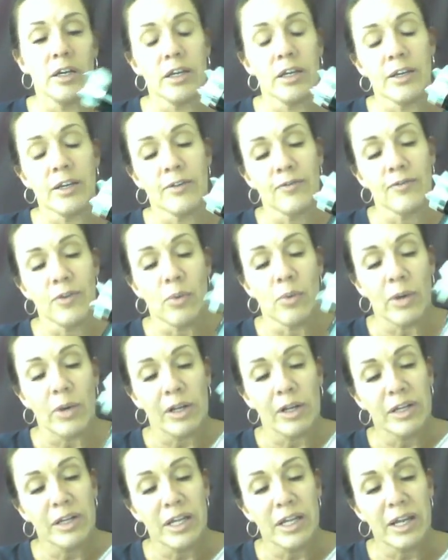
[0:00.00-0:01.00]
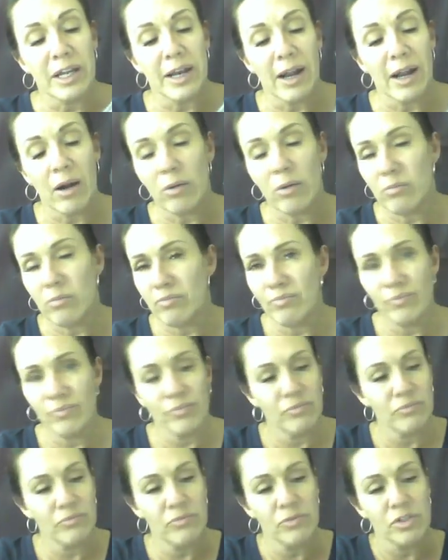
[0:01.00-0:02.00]
If you want to clean it out,
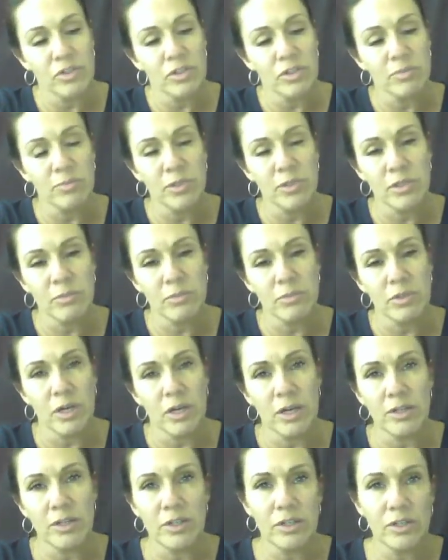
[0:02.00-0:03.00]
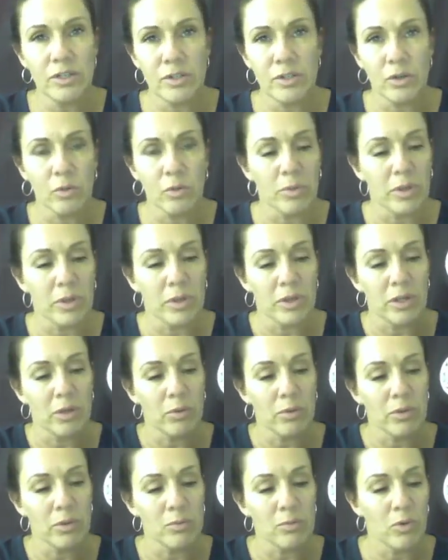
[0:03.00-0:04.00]
just put some Dawn dish soap in
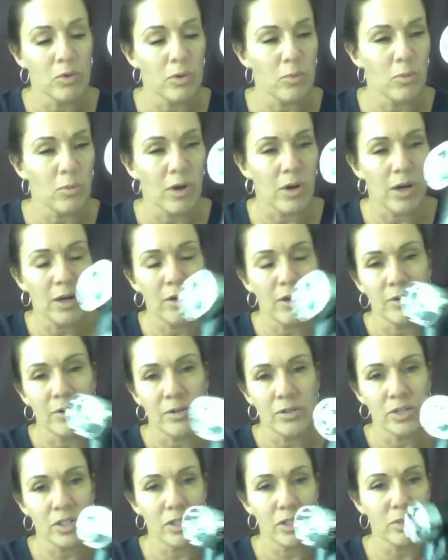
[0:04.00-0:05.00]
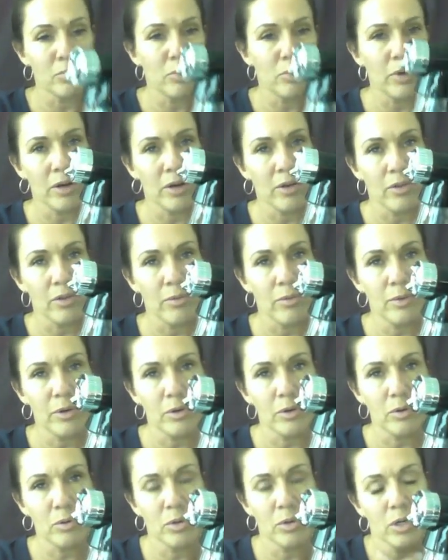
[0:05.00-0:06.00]
there with some warm water and spray it
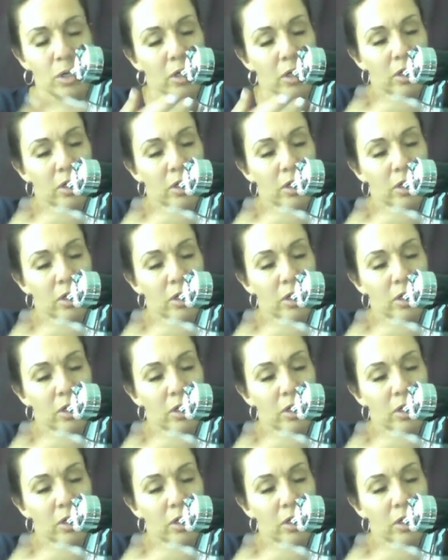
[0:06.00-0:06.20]
through